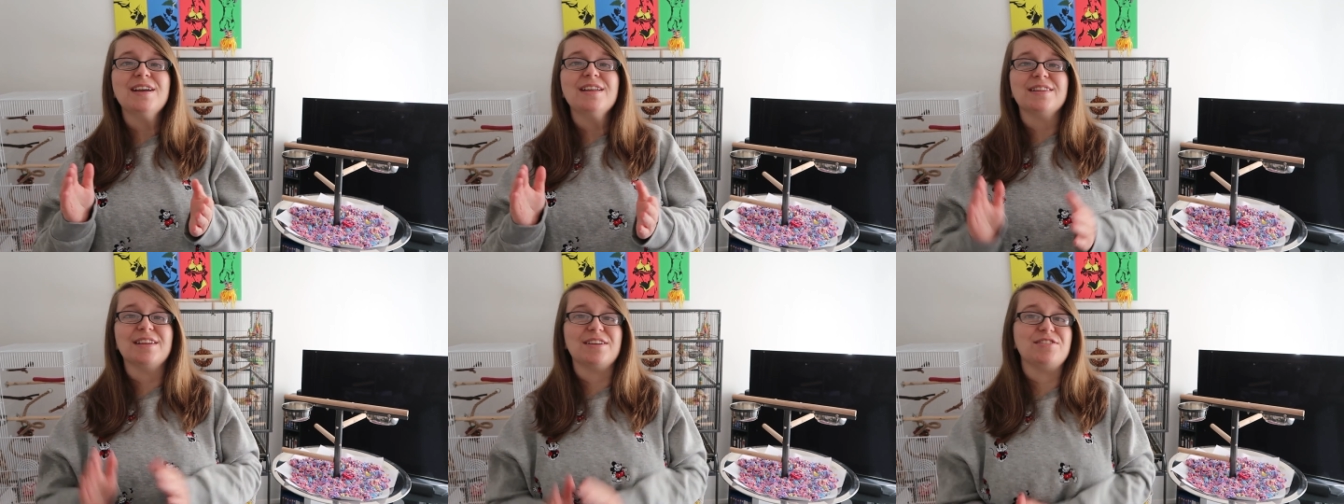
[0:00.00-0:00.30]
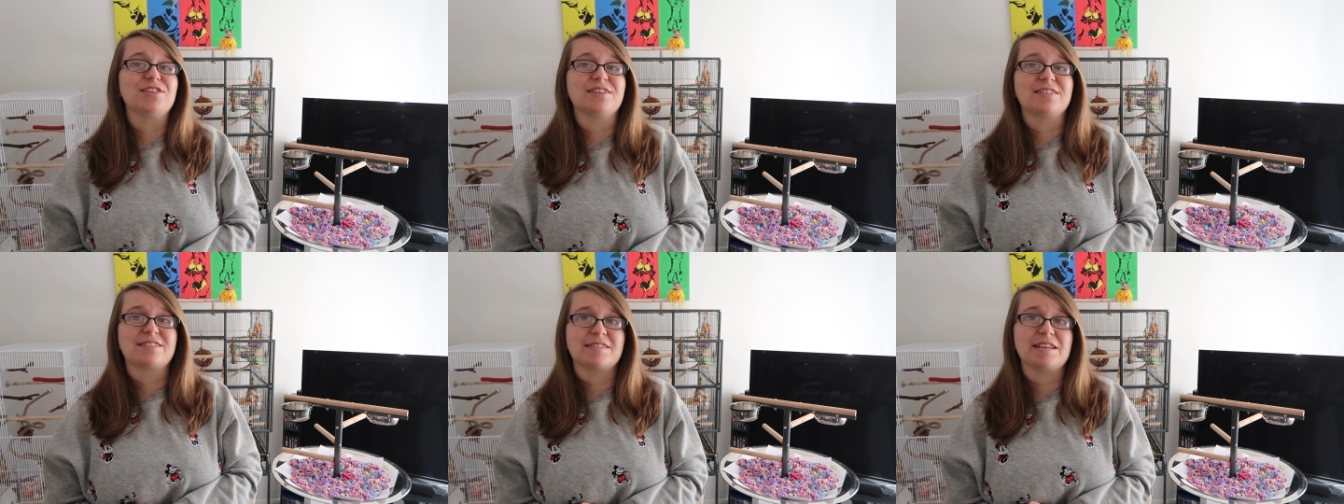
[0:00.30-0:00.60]
They
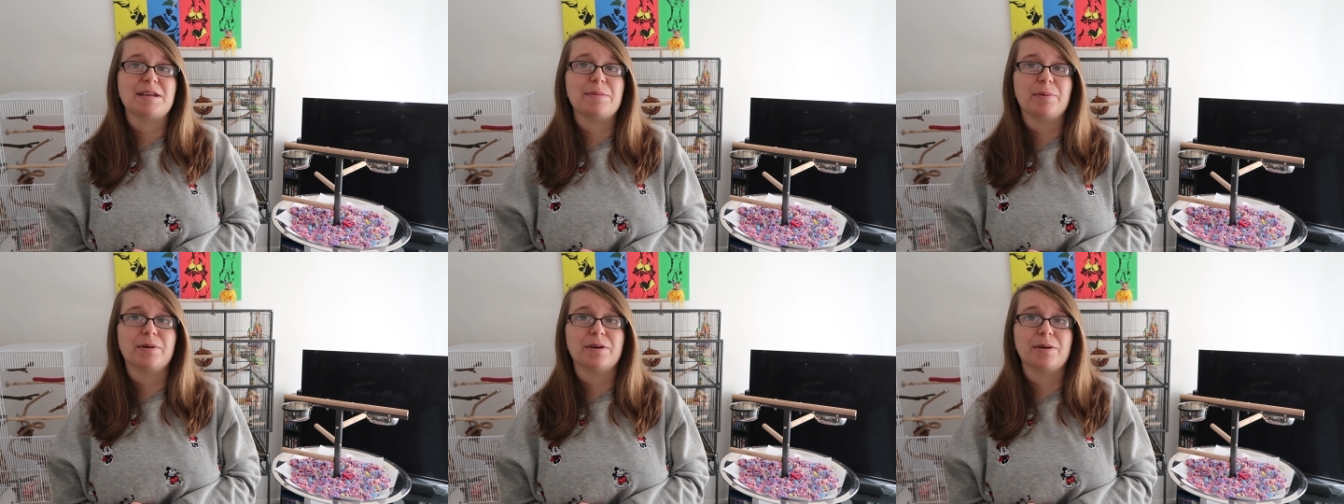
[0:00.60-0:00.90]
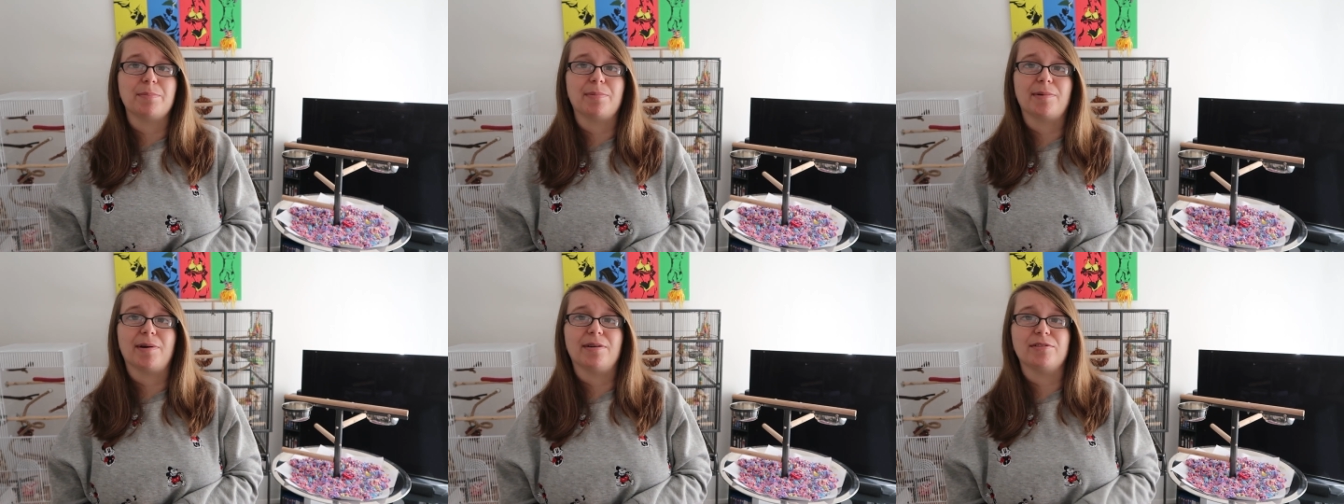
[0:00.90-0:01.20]
just sleep on a
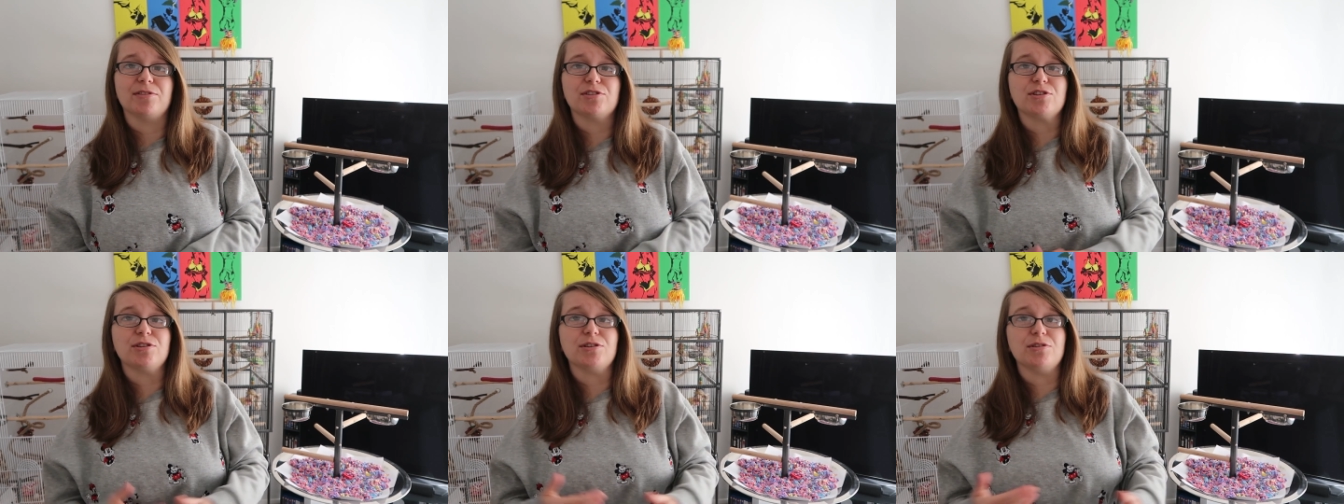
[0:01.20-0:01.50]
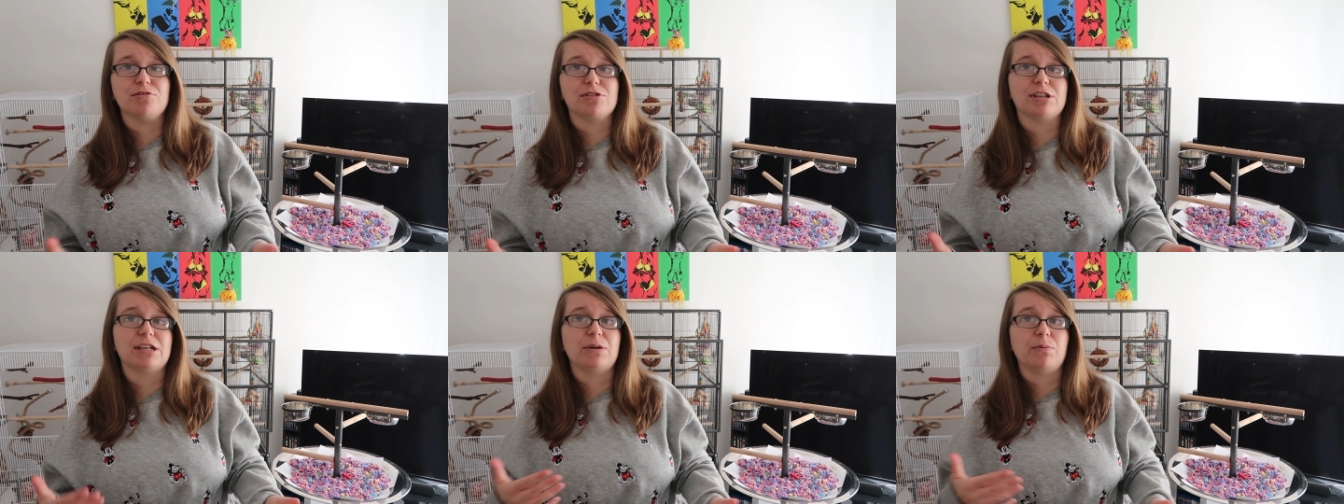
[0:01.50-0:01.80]
branch,
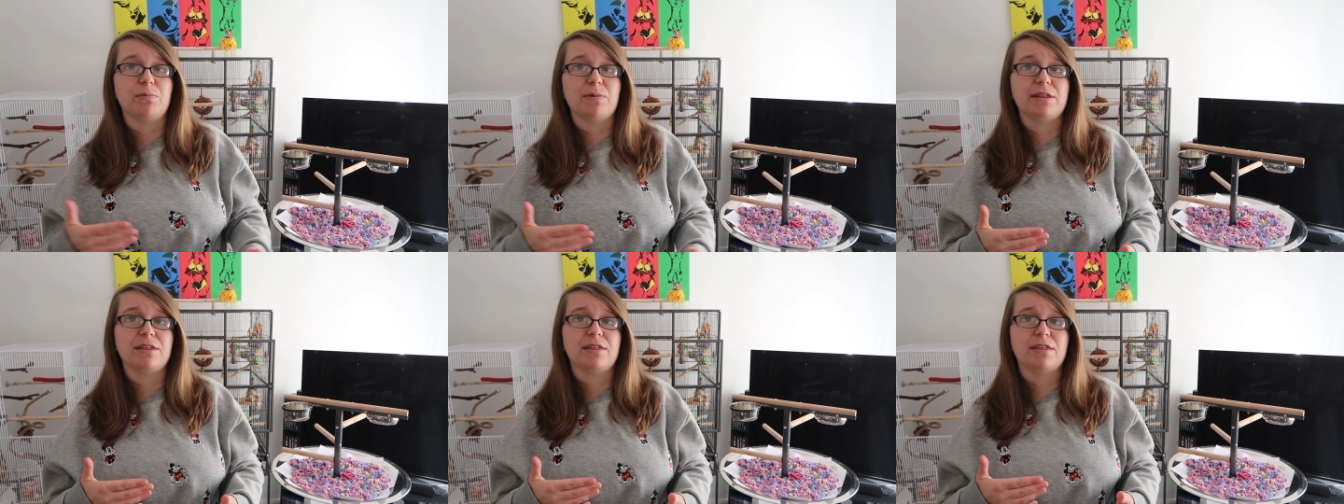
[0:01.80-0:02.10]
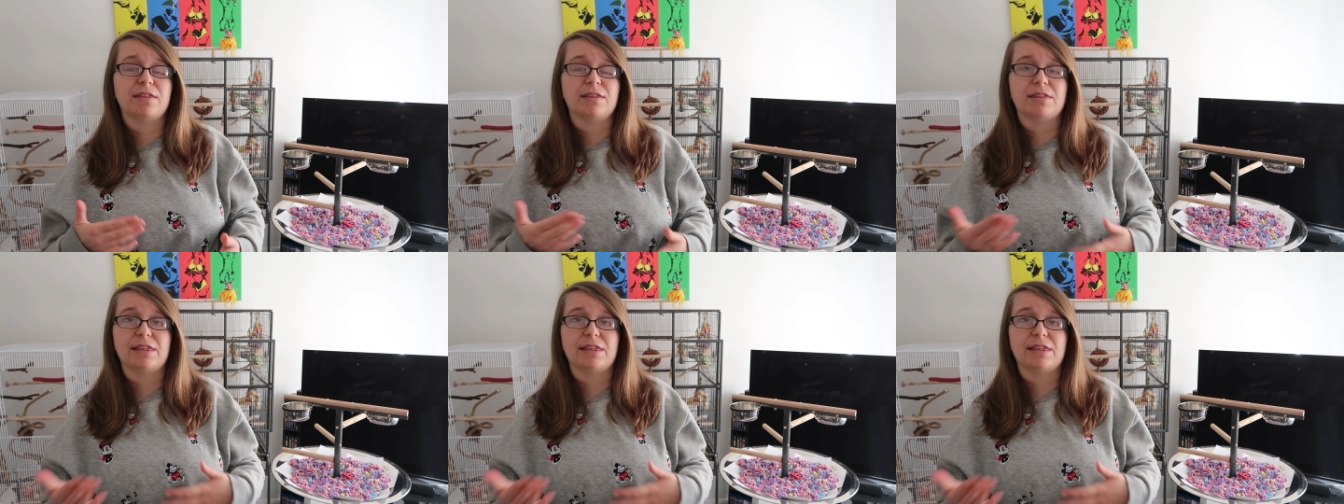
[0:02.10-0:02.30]
usually with